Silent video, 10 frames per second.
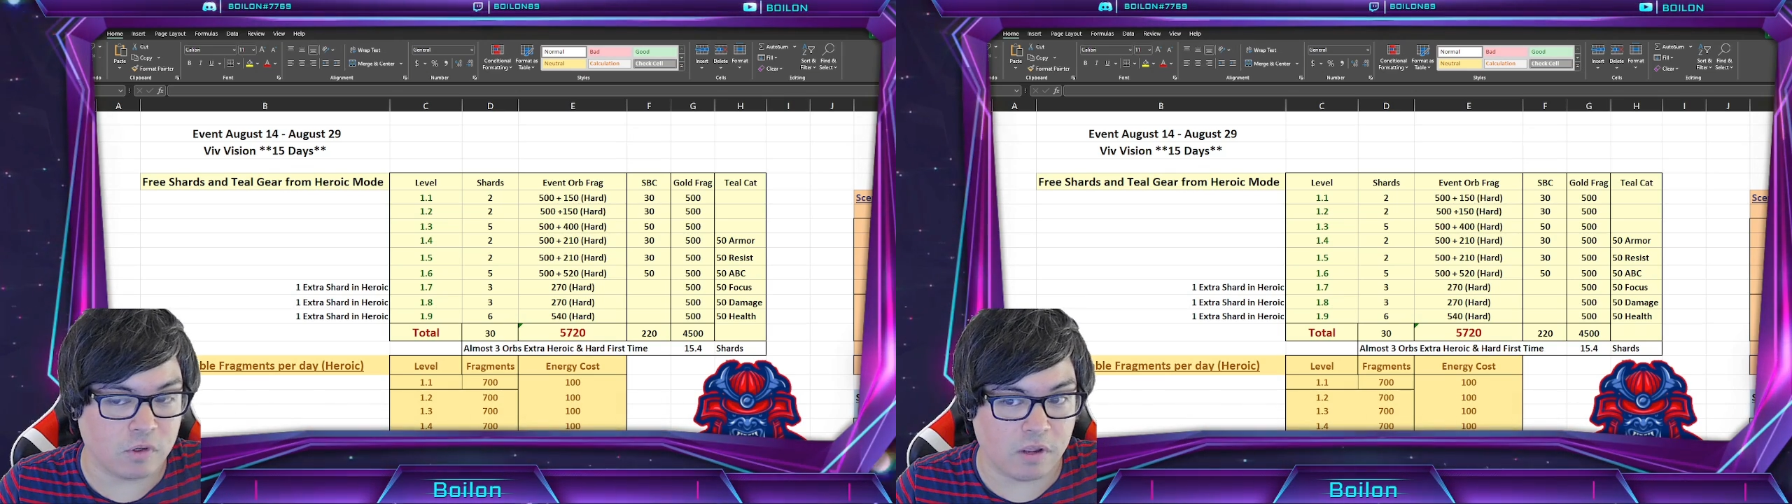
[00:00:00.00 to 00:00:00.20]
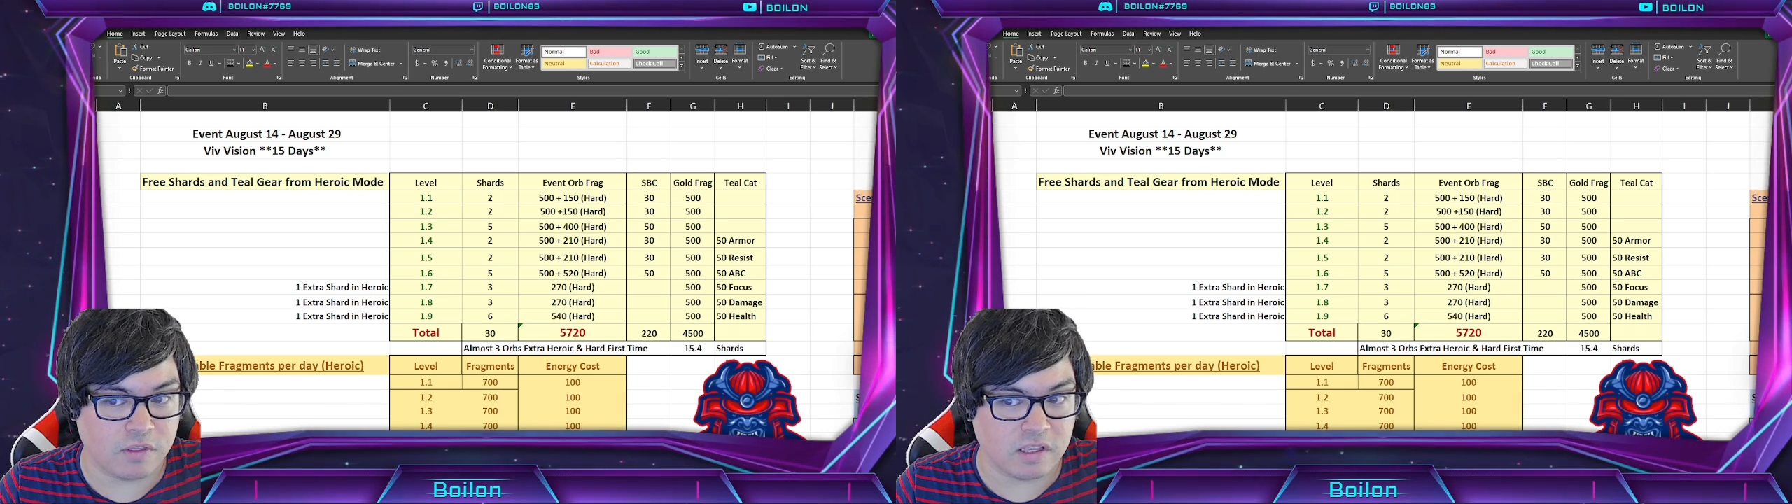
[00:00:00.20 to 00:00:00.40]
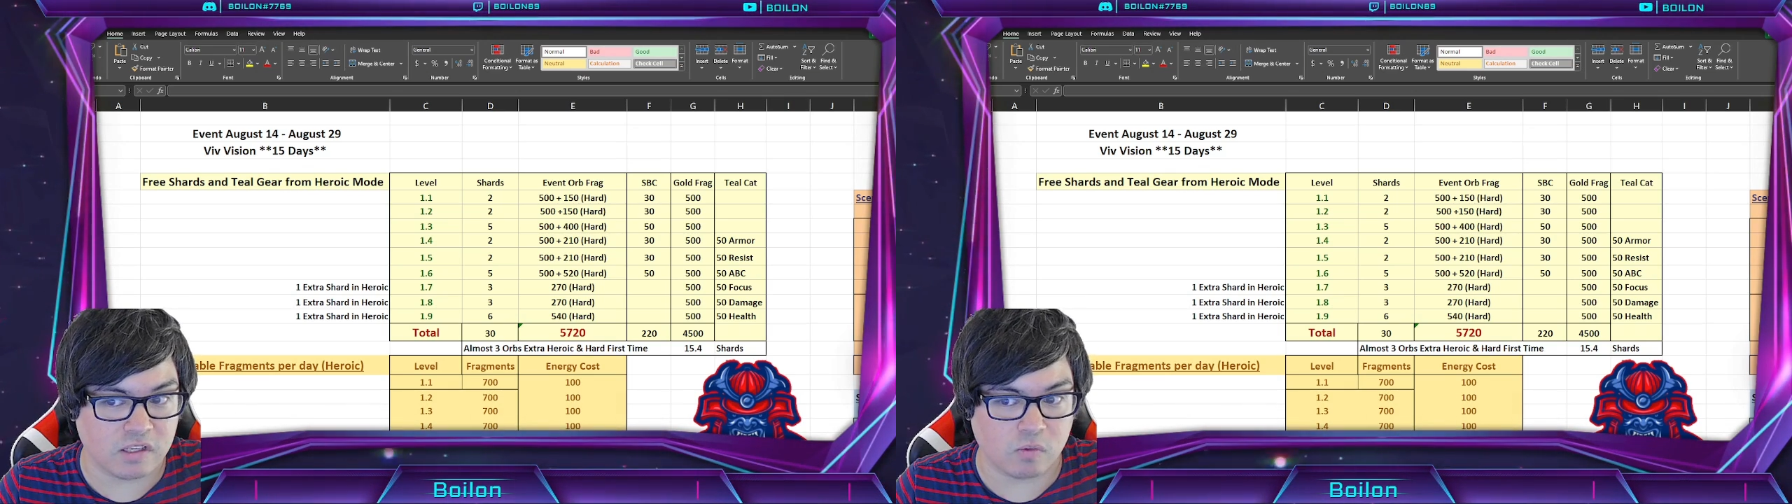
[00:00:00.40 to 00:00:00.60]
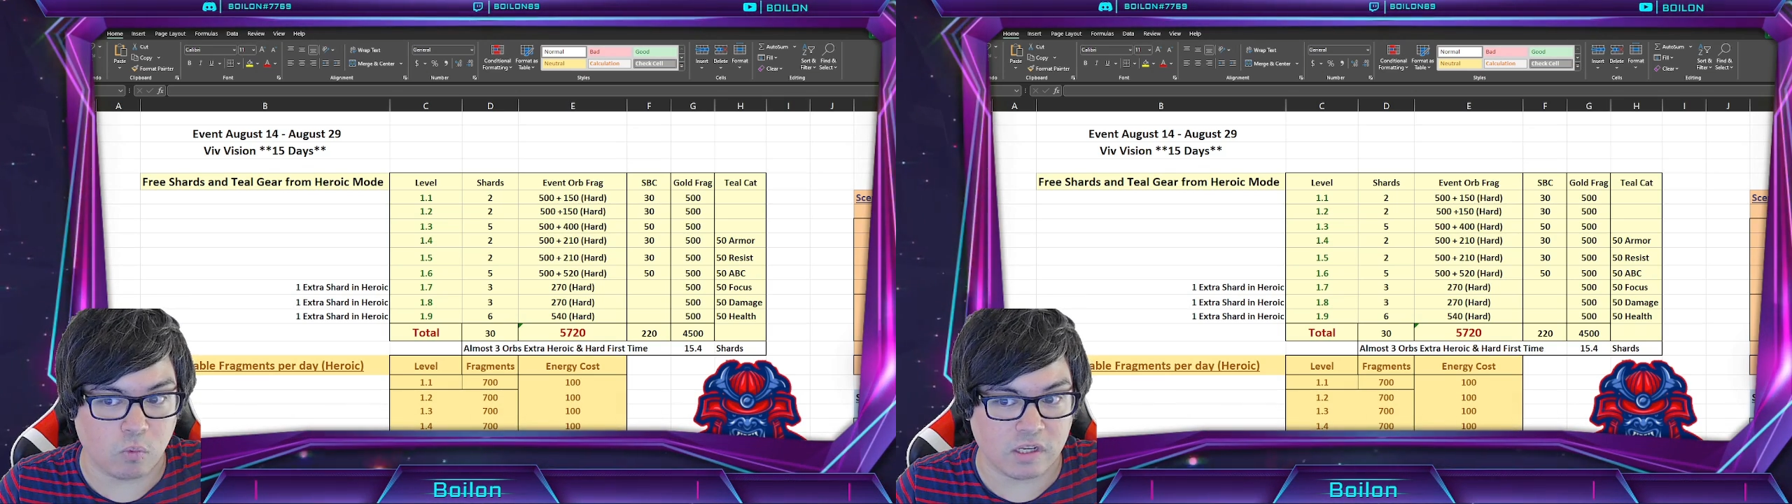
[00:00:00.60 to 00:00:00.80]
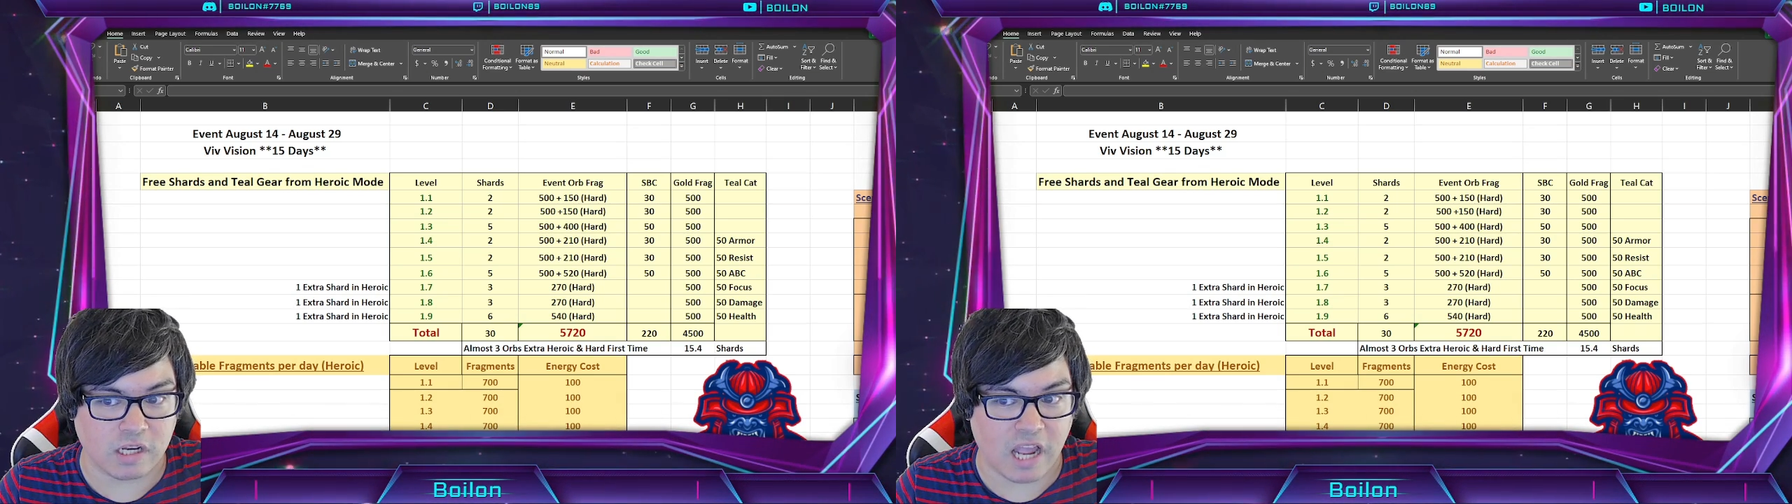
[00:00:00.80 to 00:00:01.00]
so I think this is
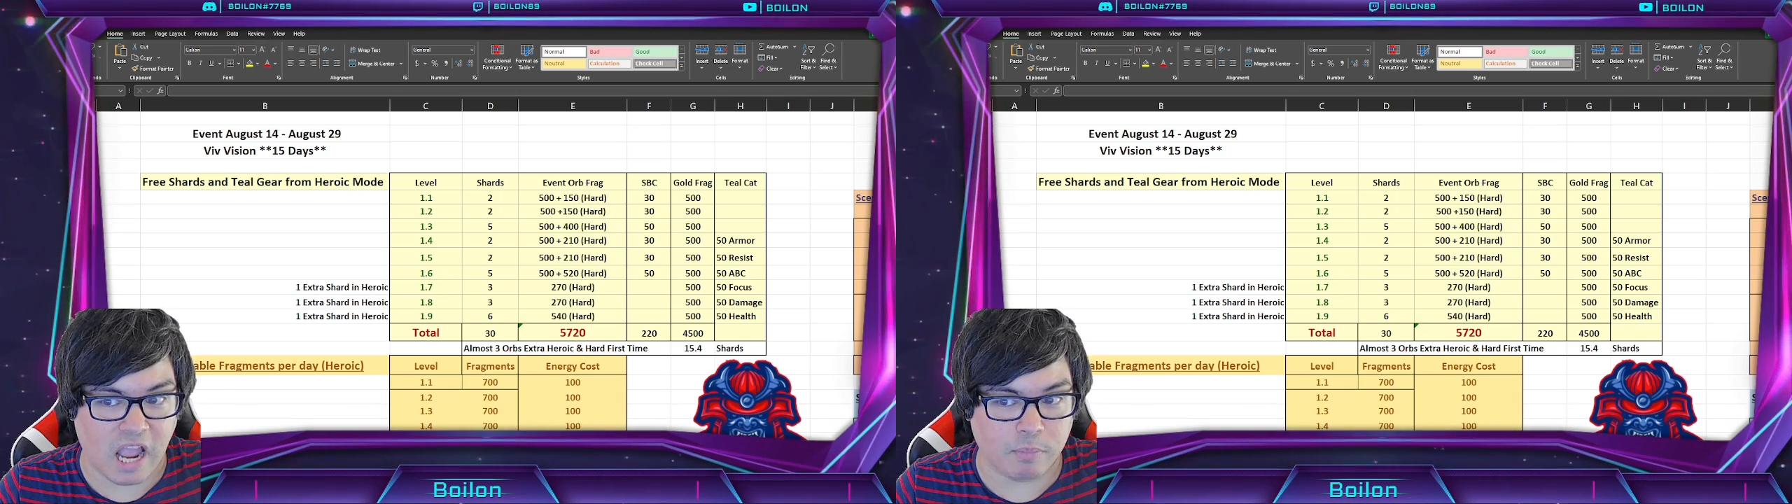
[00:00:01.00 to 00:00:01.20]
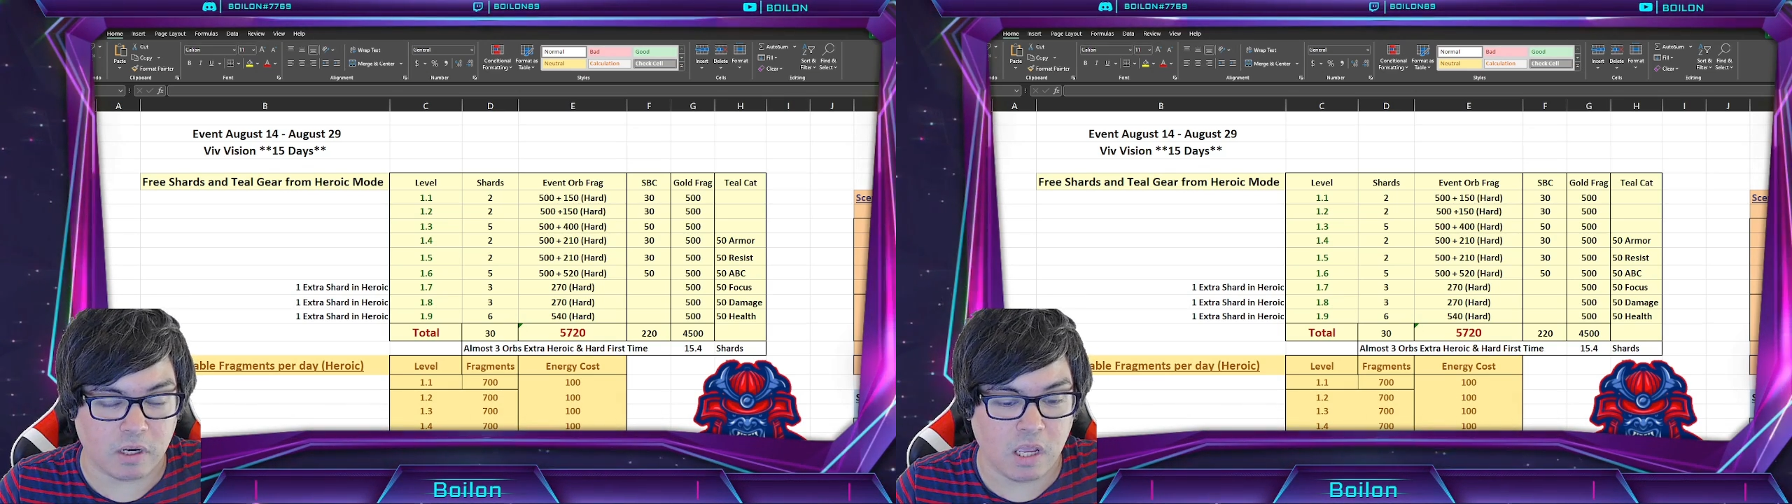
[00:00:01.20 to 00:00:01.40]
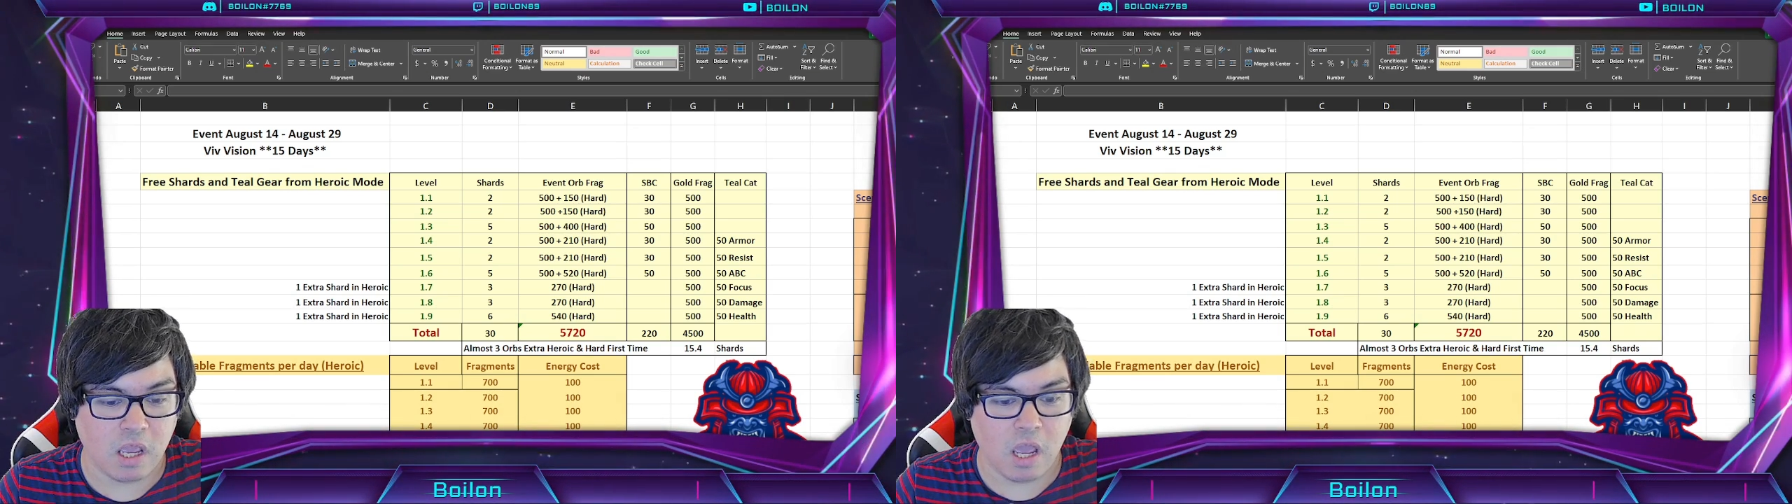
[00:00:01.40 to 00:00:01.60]
when it's going to happen.